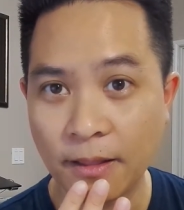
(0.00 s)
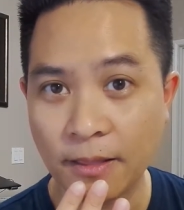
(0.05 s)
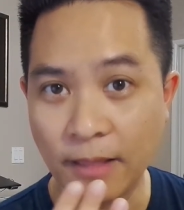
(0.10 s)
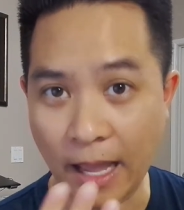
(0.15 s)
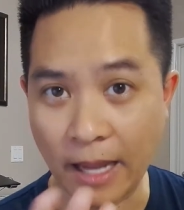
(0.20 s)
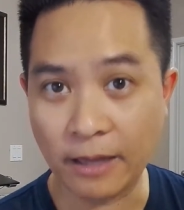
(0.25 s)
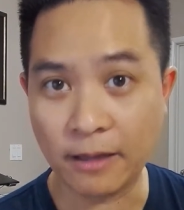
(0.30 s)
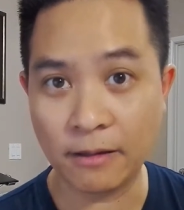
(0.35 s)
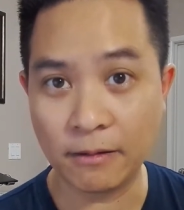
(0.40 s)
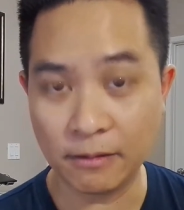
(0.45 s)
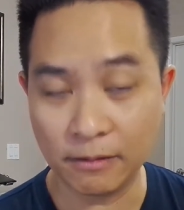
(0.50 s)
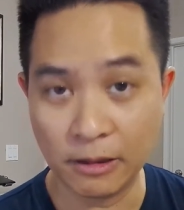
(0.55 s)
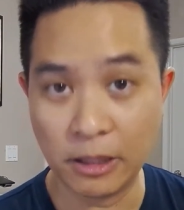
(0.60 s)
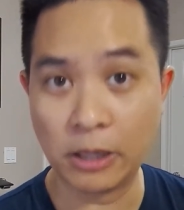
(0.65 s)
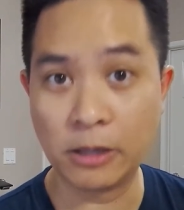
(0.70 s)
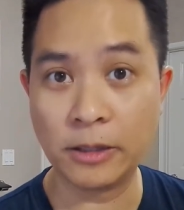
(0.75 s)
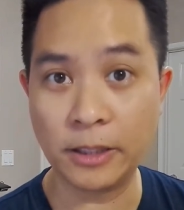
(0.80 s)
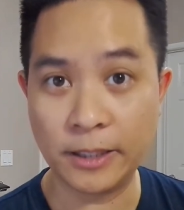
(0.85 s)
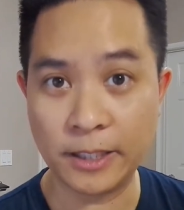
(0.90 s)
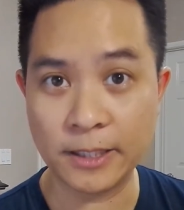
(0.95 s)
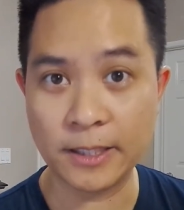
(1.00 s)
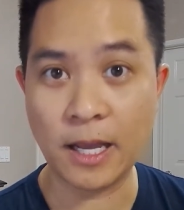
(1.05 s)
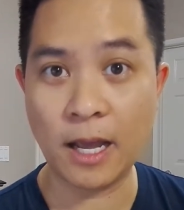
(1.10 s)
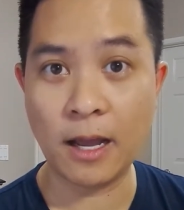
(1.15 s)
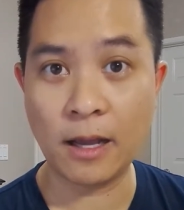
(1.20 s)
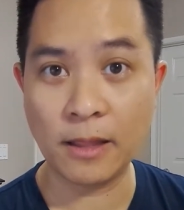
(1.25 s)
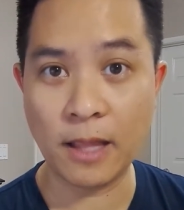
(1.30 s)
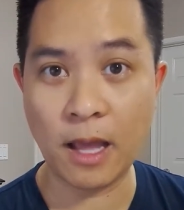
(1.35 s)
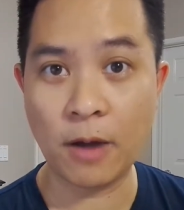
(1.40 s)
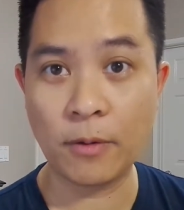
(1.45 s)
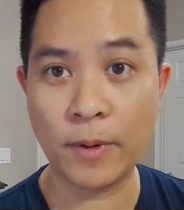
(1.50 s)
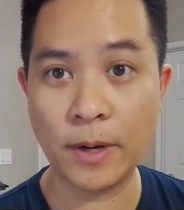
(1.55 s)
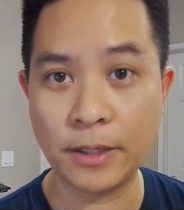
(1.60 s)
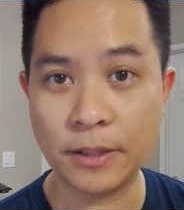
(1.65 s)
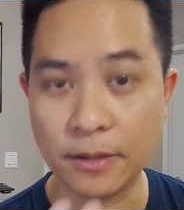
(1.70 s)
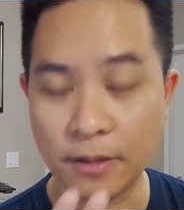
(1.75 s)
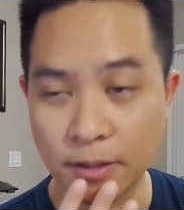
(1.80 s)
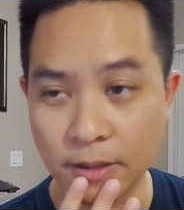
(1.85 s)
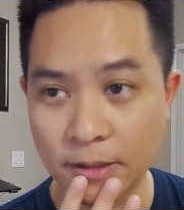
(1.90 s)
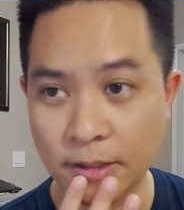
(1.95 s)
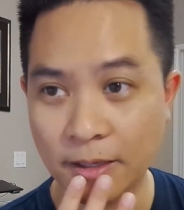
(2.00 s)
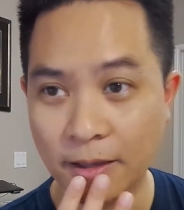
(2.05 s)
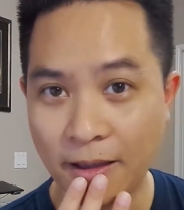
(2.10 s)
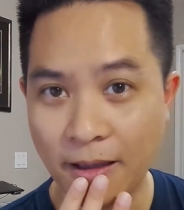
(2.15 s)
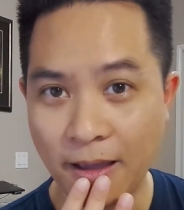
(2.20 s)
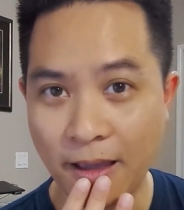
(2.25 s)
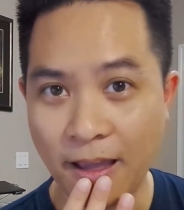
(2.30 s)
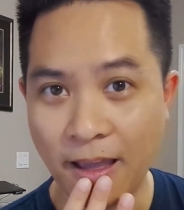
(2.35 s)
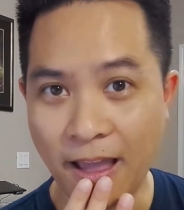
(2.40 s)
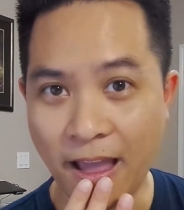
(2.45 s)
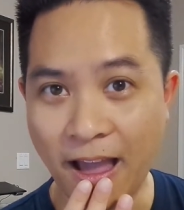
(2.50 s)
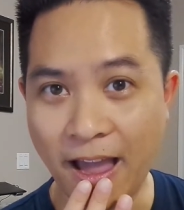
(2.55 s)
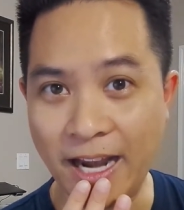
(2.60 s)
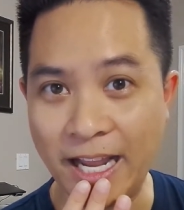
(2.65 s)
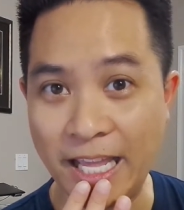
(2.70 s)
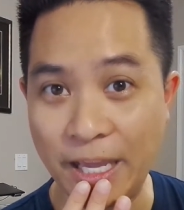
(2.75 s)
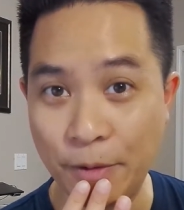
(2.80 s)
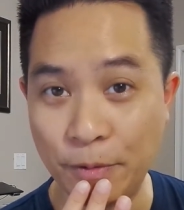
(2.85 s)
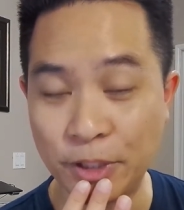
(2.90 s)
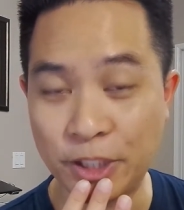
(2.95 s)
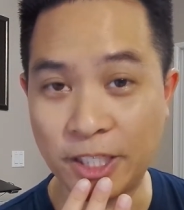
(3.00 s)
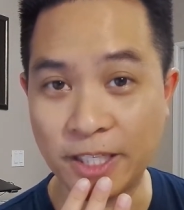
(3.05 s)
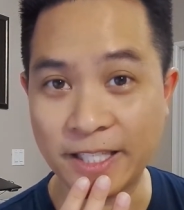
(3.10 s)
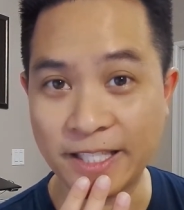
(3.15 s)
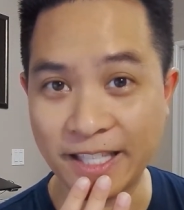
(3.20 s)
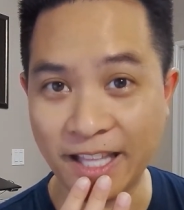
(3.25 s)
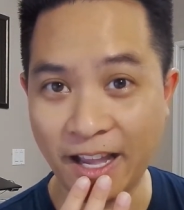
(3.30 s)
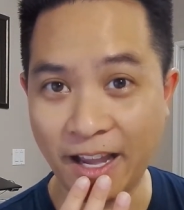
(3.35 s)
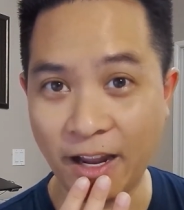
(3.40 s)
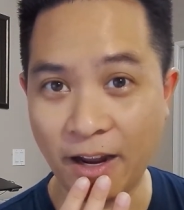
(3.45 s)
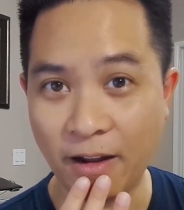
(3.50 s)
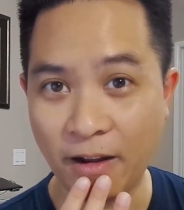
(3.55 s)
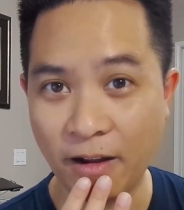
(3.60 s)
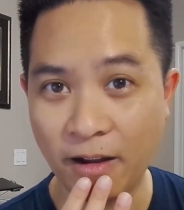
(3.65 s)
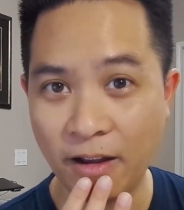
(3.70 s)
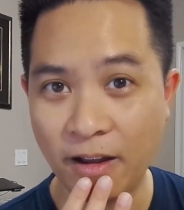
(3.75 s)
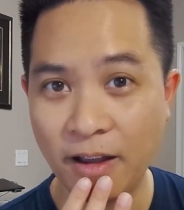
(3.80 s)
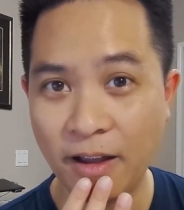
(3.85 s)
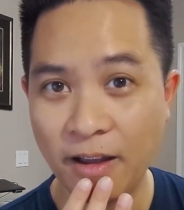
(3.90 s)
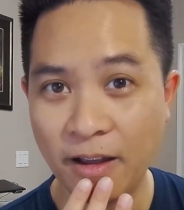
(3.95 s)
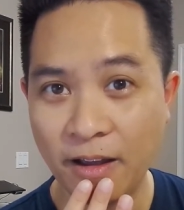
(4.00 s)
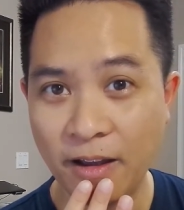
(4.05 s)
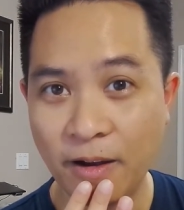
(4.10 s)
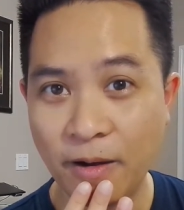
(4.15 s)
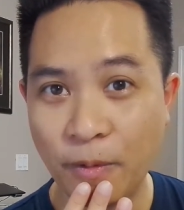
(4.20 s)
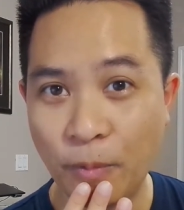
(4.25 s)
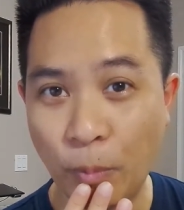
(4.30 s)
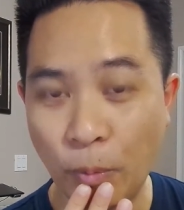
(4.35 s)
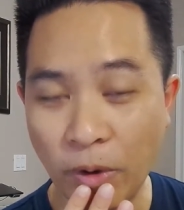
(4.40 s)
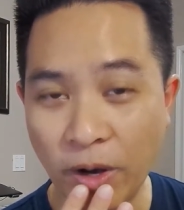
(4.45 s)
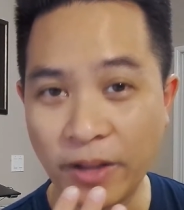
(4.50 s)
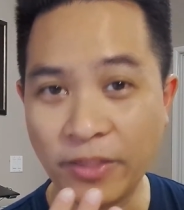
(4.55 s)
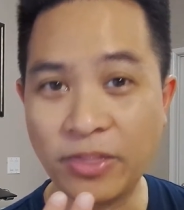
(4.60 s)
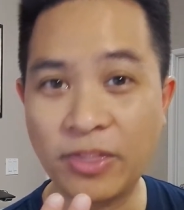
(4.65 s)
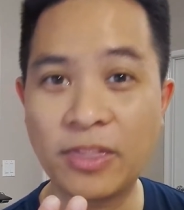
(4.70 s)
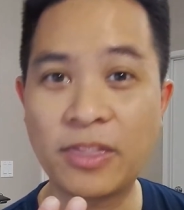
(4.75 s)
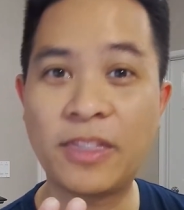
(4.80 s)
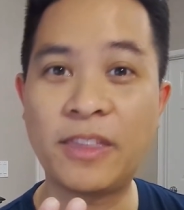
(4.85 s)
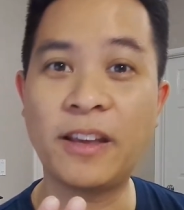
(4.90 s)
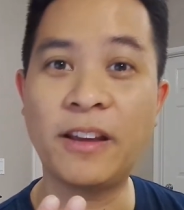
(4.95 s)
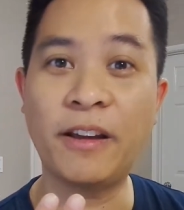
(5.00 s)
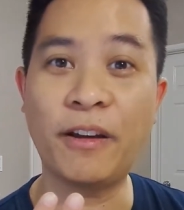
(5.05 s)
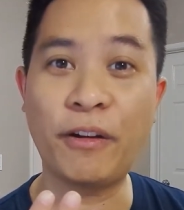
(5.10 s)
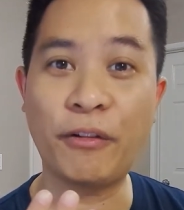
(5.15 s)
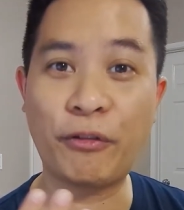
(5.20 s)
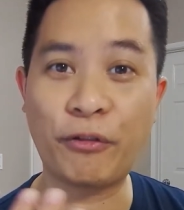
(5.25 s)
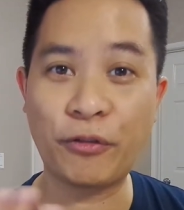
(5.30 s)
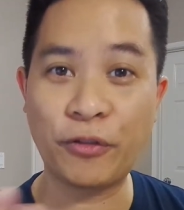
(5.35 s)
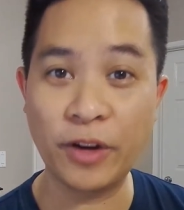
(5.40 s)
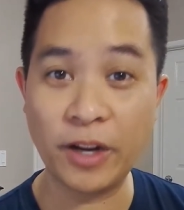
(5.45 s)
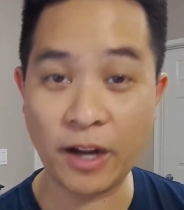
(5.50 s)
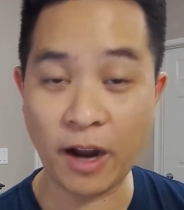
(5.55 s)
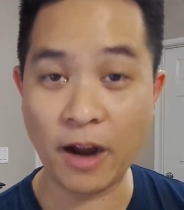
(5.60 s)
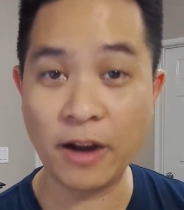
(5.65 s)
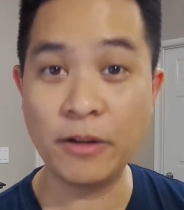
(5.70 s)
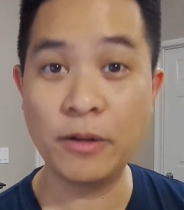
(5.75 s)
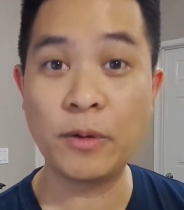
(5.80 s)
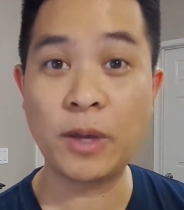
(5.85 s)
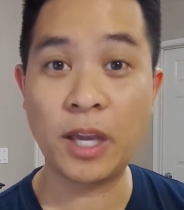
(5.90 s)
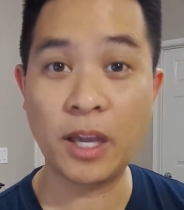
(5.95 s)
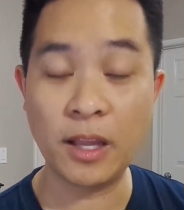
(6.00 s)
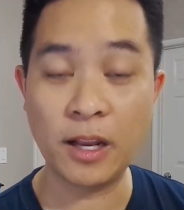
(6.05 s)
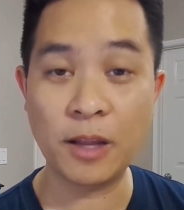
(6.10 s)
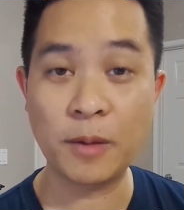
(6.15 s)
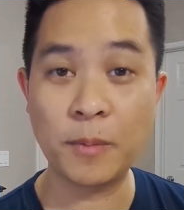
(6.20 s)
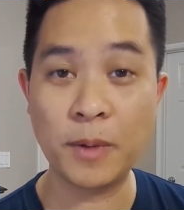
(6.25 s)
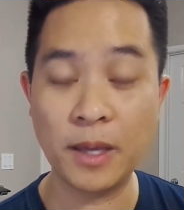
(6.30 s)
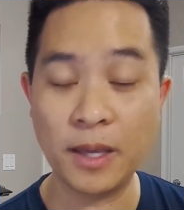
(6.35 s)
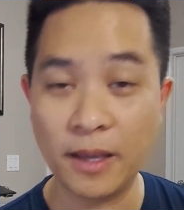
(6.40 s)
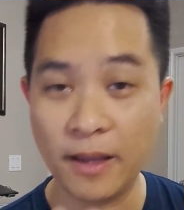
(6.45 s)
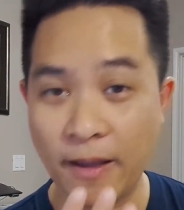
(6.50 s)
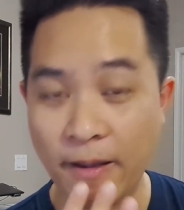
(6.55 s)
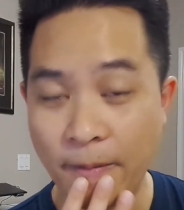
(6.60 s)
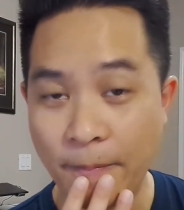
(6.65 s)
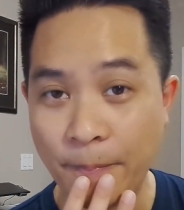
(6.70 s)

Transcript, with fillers: Like literally does not allow rentals and he was just like, what the freak? Are you kidding me?